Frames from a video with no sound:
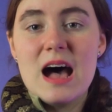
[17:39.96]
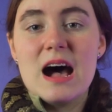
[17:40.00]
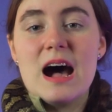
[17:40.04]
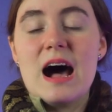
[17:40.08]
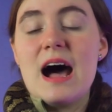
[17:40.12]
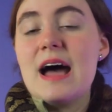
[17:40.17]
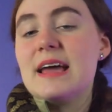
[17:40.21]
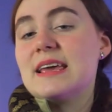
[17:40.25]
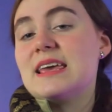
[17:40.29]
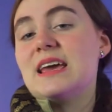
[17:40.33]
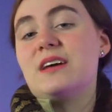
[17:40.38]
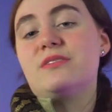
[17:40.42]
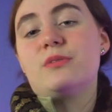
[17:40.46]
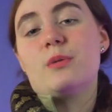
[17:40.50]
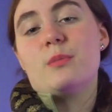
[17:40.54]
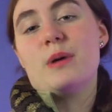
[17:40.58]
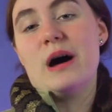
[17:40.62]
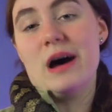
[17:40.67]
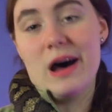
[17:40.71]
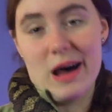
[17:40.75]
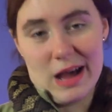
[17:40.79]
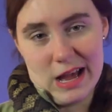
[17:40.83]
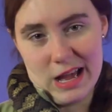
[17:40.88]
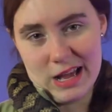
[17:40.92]
I give him
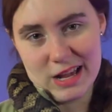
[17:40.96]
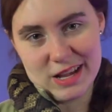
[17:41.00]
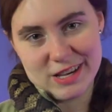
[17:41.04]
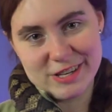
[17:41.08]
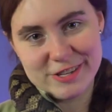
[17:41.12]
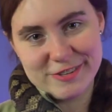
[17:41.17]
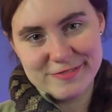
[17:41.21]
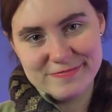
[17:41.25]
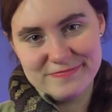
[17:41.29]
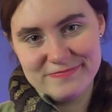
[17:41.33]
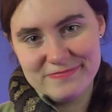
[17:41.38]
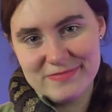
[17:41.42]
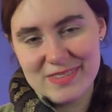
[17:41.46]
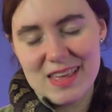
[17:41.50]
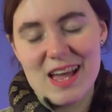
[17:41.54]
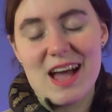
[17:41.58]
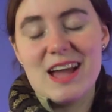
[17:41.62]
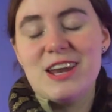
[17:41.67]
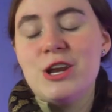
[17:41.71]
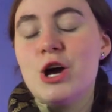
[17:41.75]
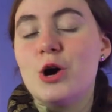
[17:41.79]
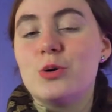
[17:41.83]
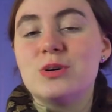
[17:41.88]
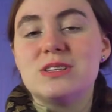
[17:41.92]
a hug.
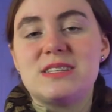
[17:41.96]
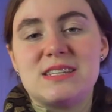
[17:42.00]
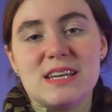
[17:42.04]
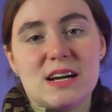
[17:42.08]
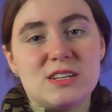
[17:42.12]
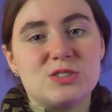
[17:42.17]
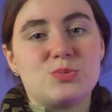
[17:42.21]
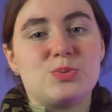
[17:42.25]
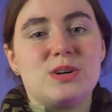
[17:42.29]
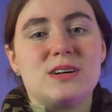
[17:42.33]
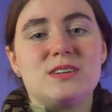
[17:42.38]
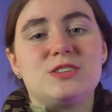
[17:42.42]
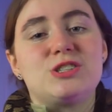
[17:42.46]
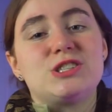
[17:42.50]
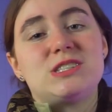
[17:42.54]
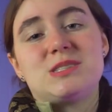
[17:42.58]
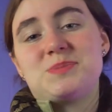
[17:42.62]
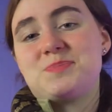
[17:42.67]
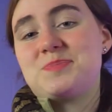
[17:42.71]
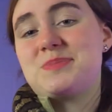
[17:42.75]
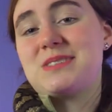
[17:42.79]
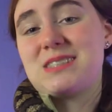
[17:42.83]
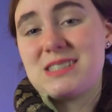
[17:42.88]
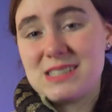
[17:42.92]
I know it sounds weird,
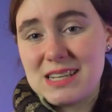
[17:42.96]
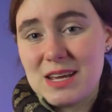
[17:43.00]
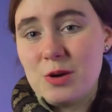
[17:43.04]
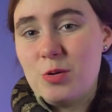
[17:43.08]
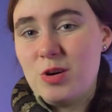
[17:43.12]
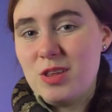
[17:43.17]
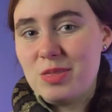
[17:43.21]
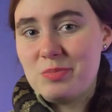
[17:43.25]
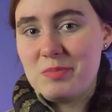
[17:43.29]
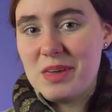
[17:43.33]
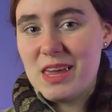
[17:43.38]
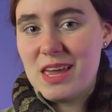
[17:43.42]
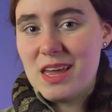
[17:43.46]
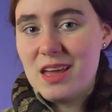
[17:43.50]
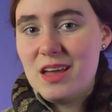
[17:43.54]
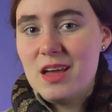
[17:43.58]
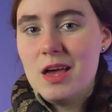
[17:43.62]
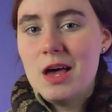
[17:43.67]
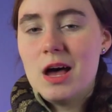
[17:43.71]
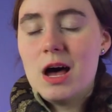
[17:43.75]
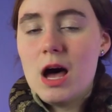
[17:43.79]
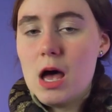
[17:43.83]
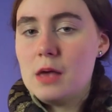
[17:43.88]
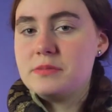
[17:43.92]
just stay with me.
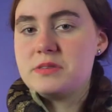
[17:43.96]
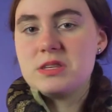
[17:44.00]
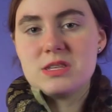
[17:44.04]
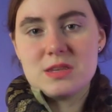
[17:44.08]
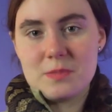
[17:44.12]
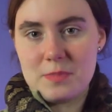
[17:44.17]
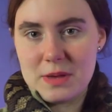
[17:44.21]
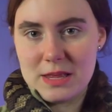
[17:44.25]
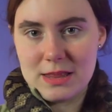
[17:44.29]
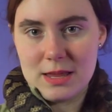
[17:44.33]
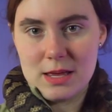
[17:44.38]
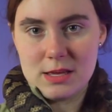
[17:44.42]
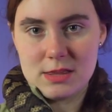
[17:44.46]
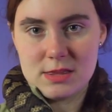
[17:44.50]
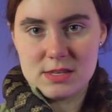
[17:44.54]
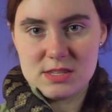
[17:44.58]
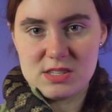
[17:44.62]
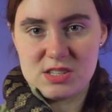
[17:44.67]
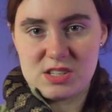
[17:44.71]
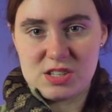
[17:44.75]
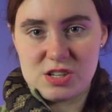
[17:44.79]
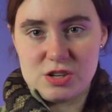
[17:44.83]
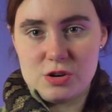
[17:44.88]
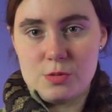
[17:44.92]
Hobbs is a bit like
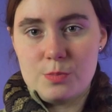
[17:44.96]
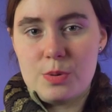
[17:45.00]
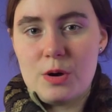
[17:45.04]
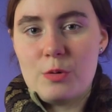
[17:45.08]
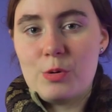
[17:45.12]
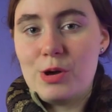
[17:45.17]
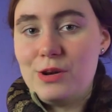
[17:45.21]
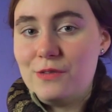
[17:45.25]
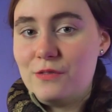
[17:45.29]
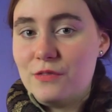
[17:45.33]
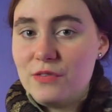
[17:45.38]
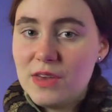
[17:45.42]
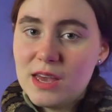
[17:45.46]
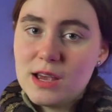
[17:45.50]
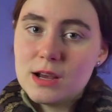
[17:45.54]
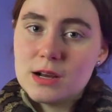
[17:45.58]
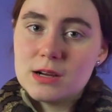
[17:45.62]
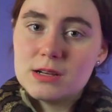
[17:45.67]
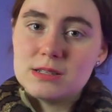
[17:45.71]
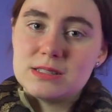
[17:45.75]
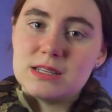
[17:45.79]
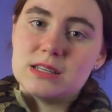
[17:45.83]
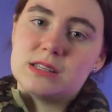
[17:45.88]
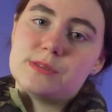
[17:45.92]
this too, but when
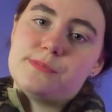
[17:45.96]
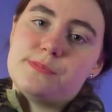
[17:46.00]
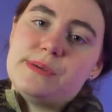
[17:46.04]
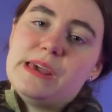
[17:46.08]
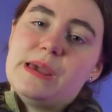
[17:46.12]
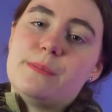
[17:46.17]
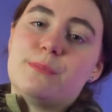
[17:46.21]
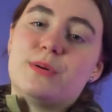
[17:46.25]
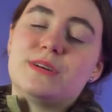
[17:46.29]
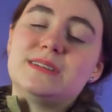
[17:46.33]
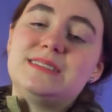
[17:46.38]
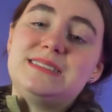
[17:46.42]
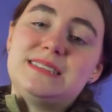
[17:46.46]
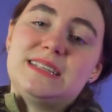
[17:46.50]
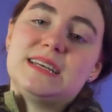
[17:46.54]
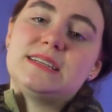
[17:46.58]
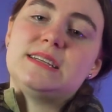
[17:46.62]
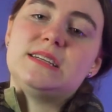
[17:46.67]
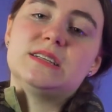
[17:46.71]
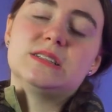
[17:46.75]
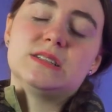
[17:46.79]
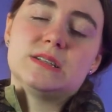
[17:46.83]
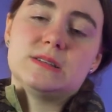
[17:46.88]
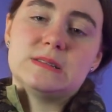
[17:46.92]
Fingers is being
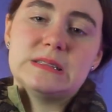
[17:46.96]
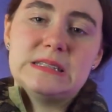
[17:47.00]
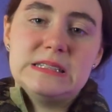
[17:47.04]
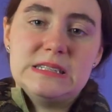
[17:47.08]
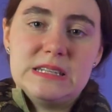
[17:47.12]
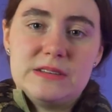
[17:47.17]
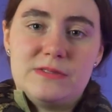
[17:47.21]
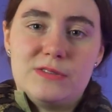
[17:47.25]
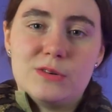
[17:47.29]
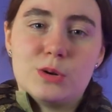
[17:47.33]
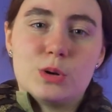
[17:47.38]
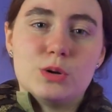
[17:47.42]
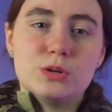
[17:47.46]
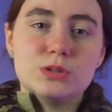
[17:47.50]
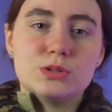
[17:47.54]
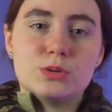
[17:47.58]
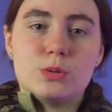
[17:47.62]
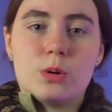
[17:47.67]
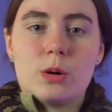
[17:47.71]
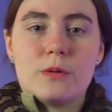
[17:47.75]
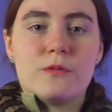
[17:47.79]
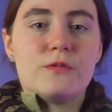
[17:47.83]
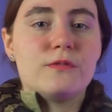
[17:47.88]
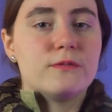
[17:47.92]
particularly difficult
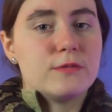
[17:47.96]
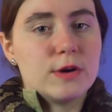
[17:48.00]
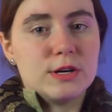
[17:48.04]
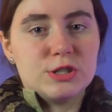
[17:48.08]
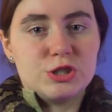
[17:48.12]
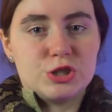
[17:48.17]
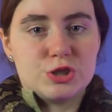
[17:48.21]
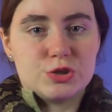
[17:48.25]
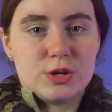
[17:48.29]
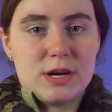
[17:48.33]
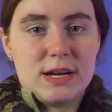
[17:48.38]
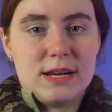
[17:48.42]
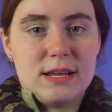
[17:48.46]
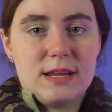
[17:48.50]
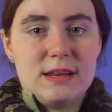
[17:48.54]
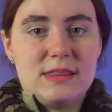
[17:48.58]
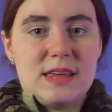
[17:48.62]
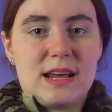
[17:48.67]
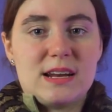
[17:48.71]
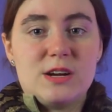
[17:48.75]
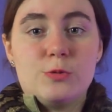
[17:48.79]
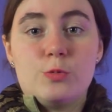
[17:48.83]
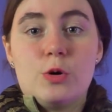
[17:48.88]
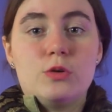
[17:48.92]
or frustrated
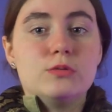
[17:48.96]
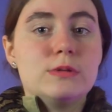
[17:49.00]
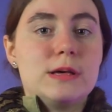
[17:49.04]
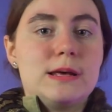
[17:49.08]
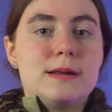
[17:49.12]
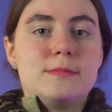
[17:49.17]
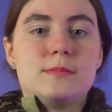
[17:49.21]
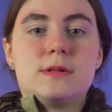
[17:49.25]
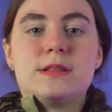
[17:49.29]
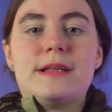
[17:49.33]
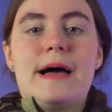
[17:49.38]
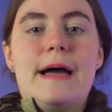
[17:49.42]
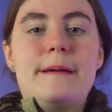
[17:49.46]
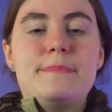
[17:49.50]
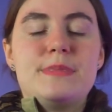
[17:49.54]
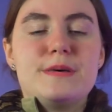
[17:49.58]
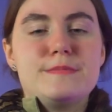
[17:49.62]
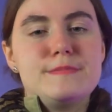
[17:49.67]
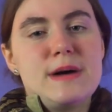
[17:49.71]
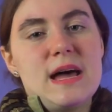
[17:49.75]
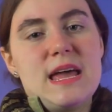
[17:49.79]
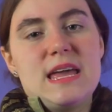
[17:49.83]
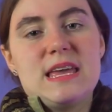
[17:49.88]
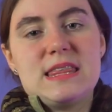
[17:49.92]
that I won't let him climb
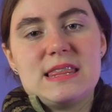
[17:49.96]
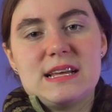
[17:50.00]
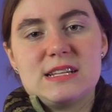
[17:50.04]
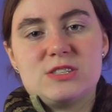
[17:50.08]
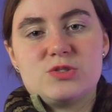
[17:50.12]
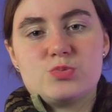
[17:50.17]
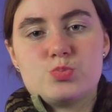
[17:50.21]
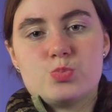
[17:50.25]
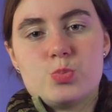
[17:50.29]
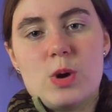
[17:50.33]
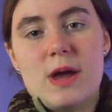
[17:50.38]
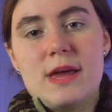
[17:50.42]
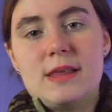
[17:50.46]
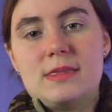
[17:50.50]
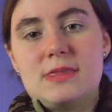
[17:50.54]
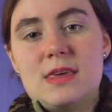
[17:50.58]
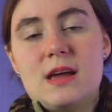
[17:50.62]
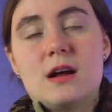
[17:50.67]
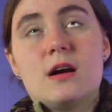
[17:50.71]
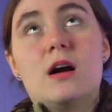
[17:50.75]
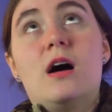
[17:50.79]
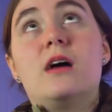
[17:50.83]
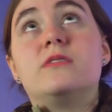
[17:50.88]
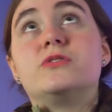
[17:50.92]
the mic that's right
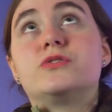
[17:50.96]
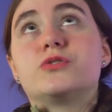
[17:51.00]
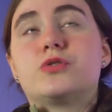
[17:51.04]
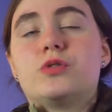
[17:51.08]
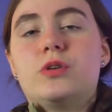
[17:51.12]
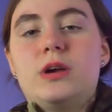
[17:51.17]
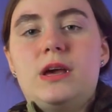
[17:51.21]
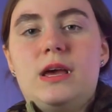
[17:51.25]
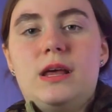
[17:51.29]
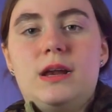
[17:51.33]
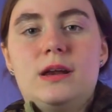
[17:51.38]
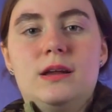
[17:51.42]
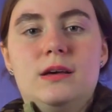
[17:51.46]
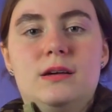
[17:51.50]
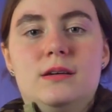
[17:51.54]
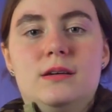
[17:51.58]
there off screen,